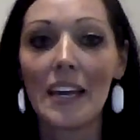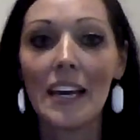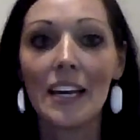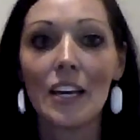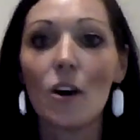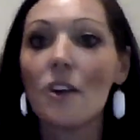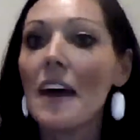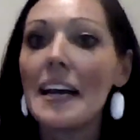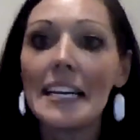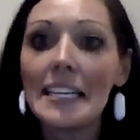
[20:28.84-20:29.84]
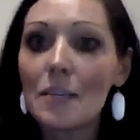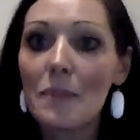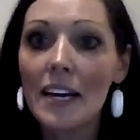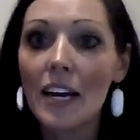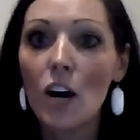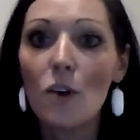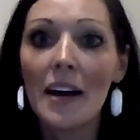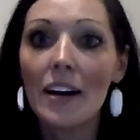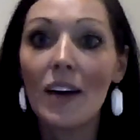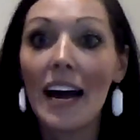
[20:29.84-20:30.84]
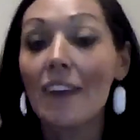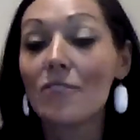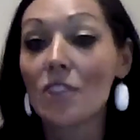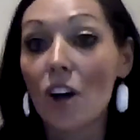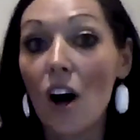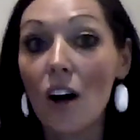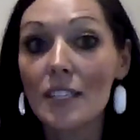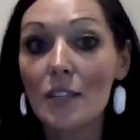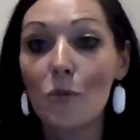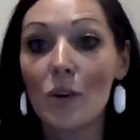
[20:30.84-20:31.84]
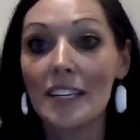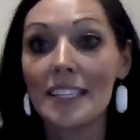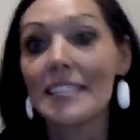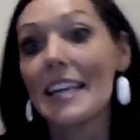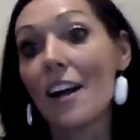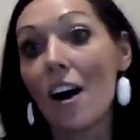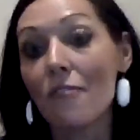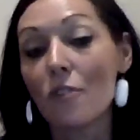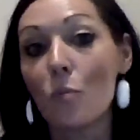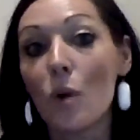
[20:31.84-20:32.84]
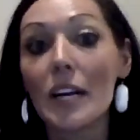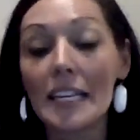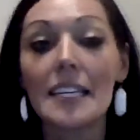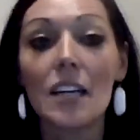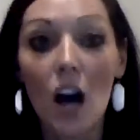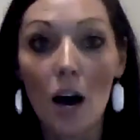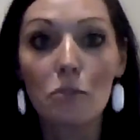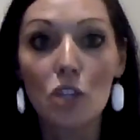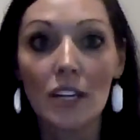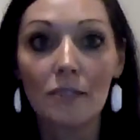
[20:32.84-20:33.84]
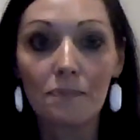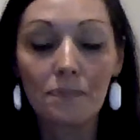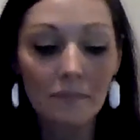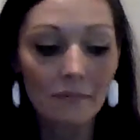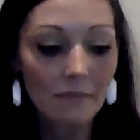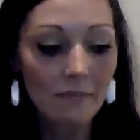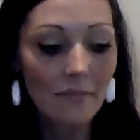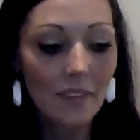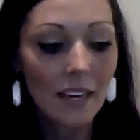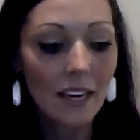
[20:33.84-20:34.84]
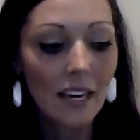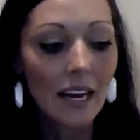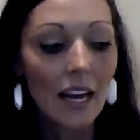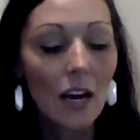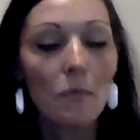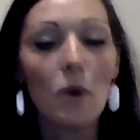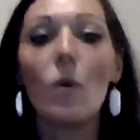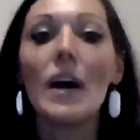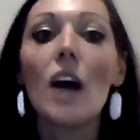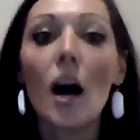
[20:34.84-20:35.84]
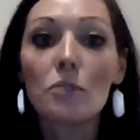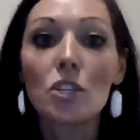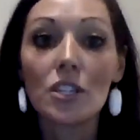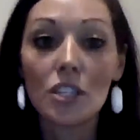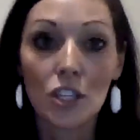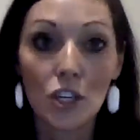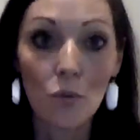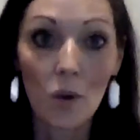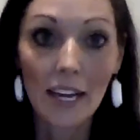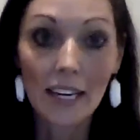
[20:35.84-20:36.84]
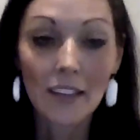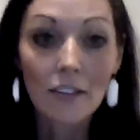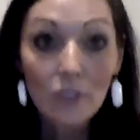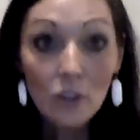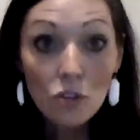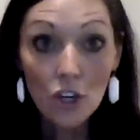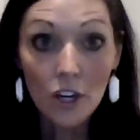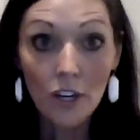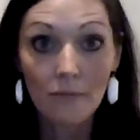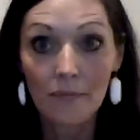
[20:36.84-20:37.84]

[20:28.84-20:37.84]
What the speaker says: You know, if I need to be at home, I don't have to call someone to take off from work. It's an option. But what options do you want in the future?